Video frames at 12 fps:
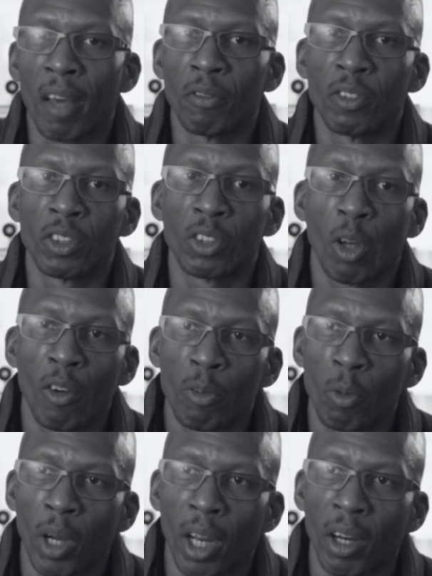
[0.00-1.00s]

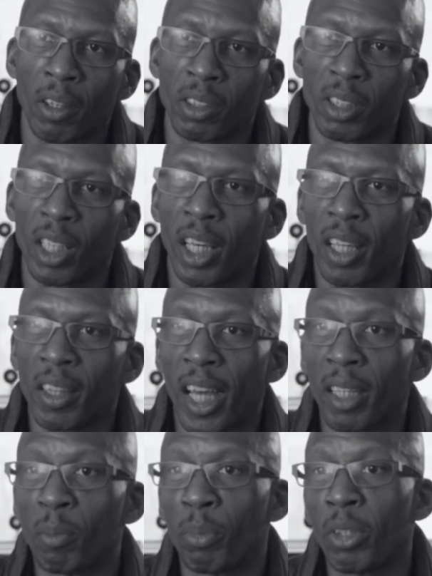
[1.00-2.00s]
software
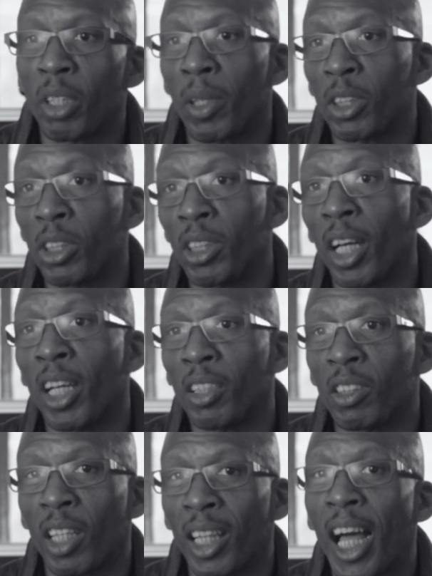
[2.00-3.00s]
that pretty much
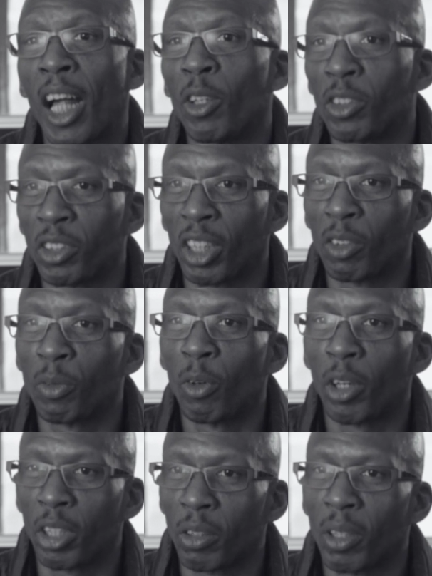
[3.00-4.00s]
does a lot of those things
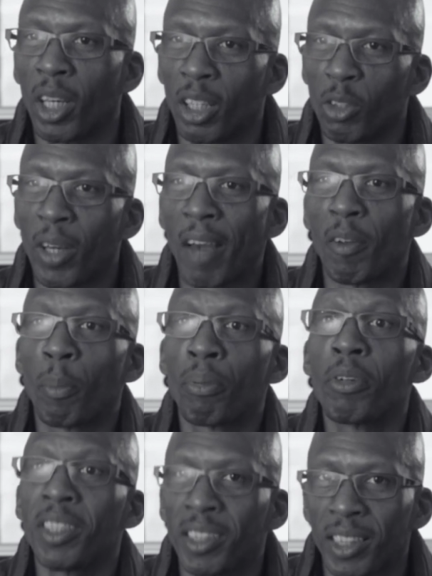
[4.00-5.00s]
for you. You have a
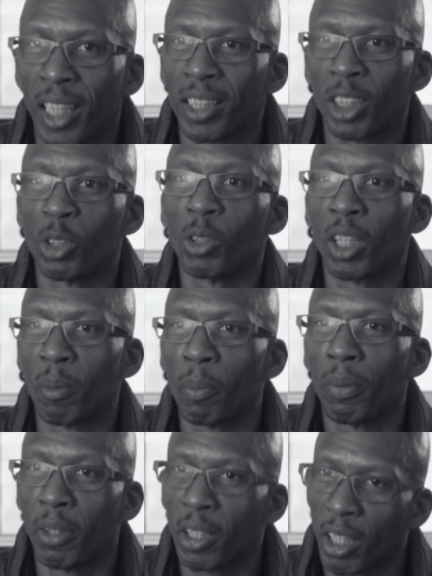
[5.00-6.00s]
preset that you can
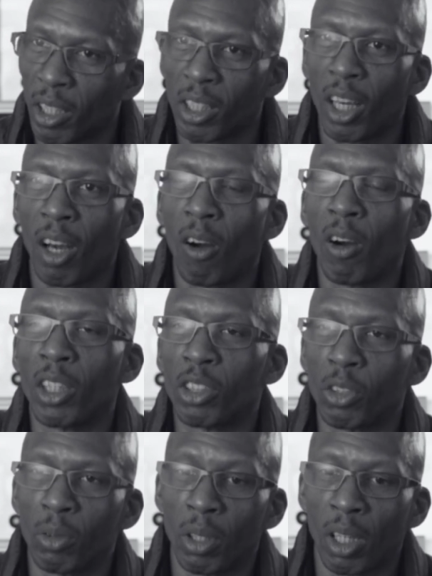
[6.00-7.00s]
put
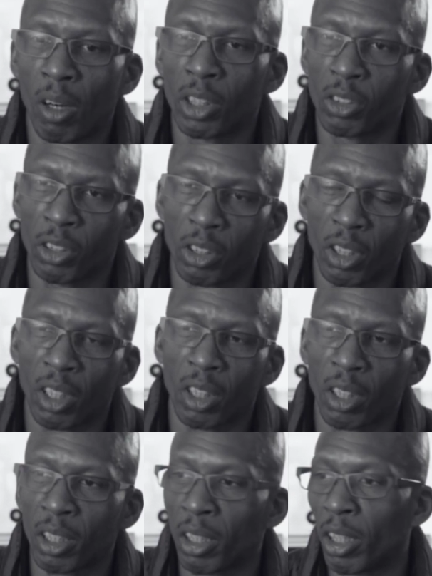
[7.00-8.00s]
onto your
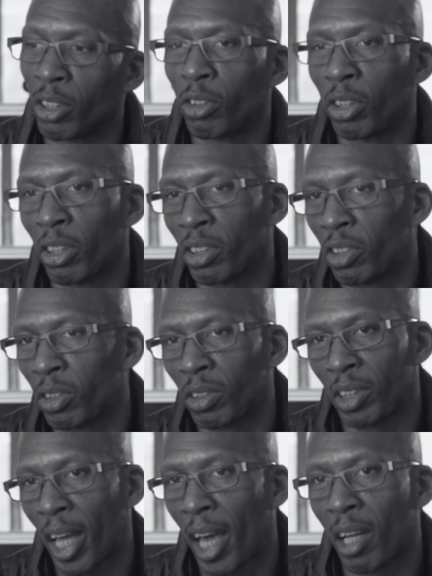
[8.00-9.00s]

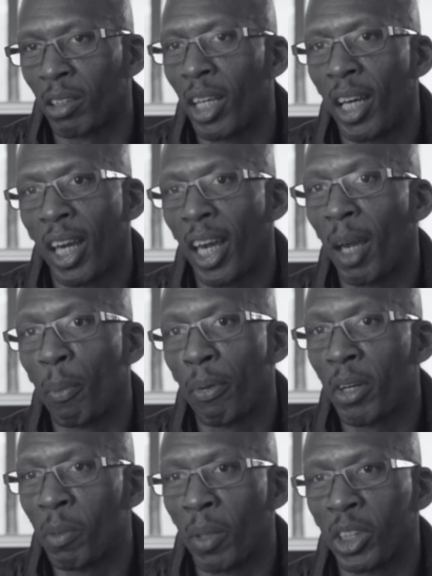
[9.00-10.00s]
sound and
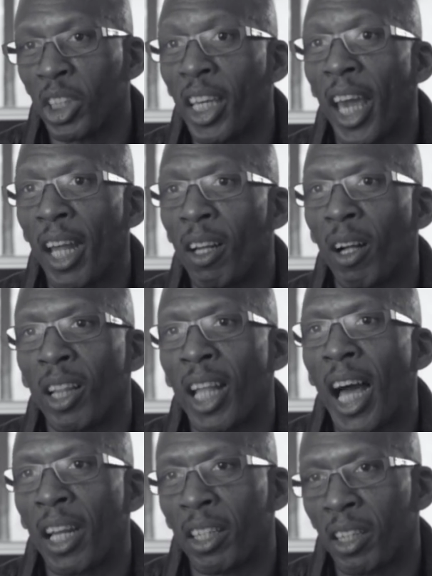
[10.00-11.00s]
pretty much get a
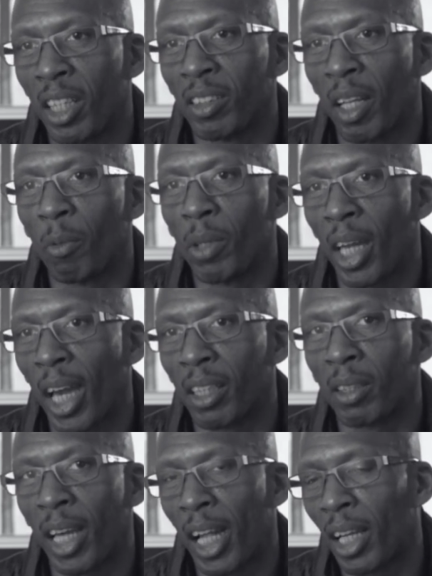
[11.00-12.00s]
lot of the things that we had to
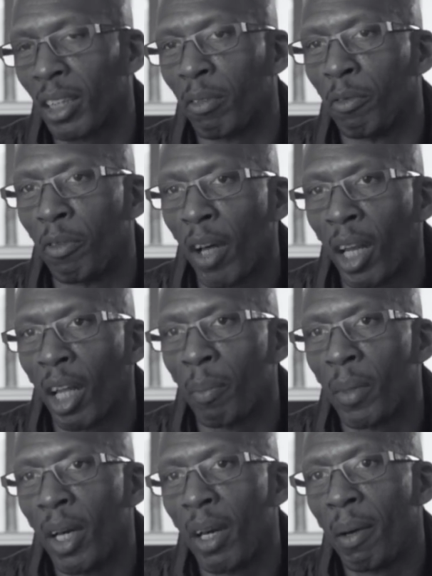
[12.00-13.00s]
kind of like
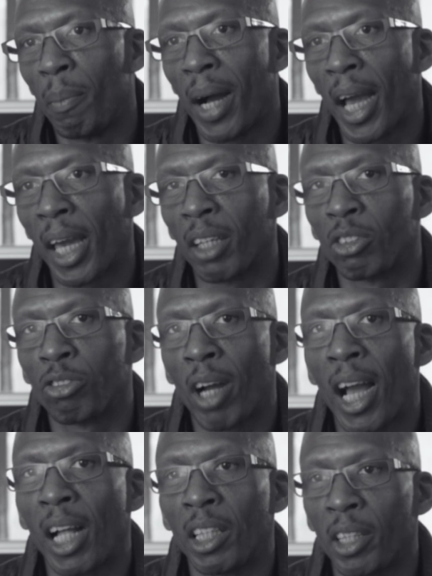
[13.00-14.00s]
develop by
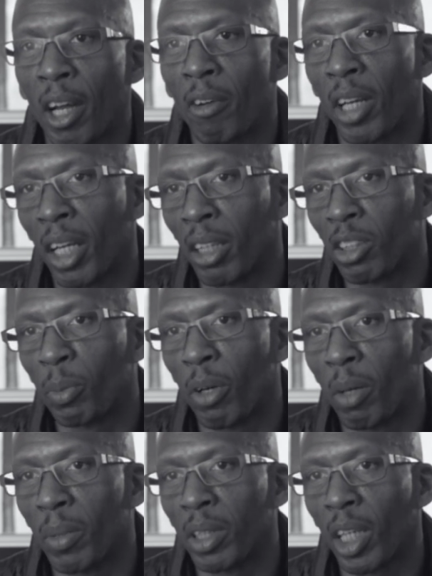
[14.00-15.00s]
trial and error and
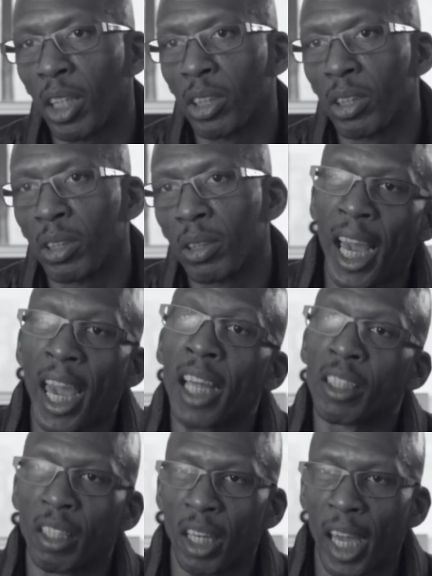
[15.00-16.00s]
experimentation. I had
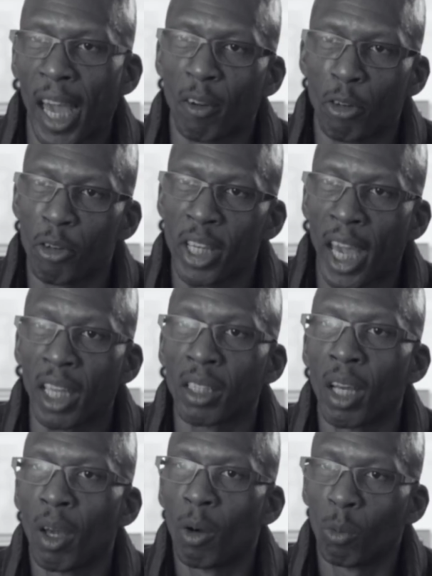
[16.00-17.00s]
to create
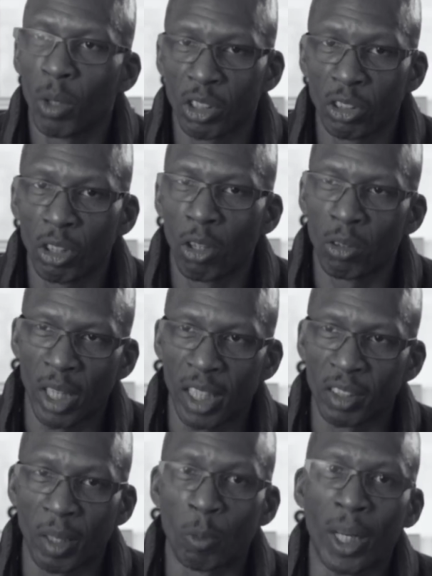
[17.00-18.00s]
what
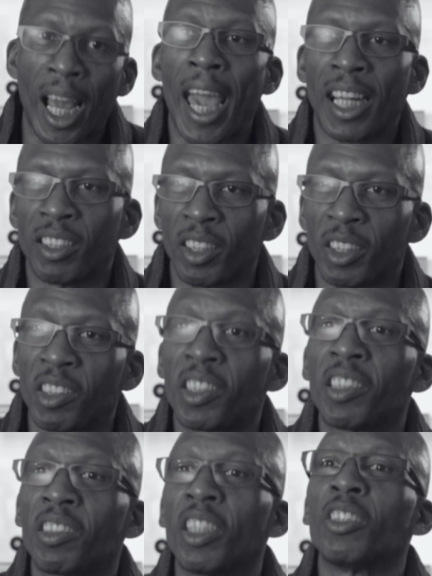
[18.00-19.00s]
I had as
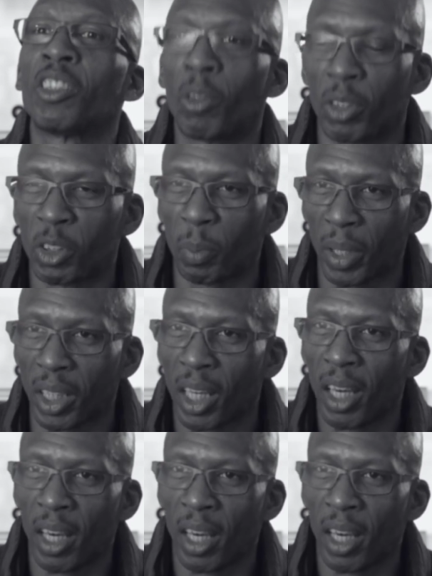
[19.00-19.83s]
assistants, so to speak.